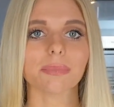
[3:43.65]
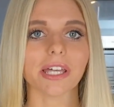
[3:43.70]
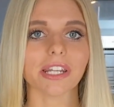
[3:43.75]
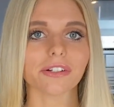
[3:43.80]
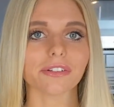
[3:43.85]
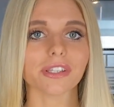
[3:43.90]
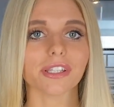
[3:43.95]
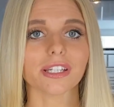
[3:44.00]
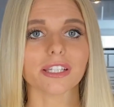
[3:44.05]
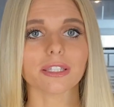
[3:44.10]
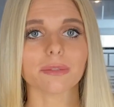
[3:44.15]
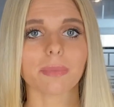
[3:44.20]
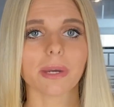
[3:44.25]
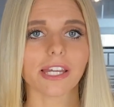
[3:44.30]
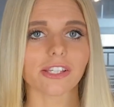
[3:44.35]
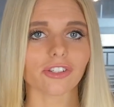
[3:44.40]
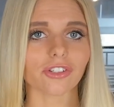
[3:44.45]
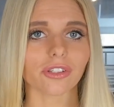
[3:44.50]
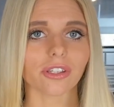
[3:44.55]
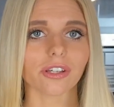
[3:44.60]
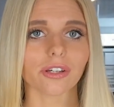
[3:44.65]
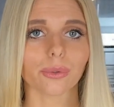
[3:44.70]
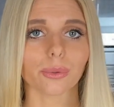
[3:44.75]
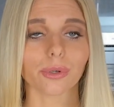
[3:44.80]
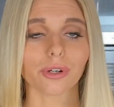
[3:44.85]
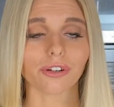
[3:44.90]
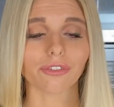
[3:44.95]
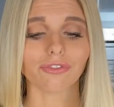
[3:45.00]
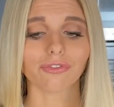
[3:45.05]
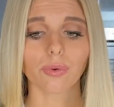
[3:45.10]
better than a spatula
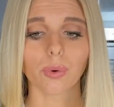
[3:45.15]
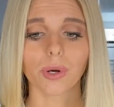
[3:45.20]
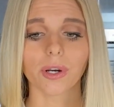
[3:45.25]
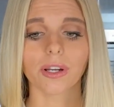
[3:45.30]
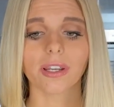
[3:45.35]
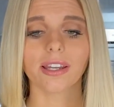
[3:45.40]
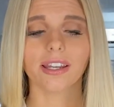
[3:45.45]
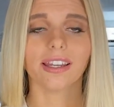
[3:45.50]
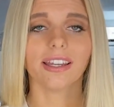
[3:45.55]
or a fork.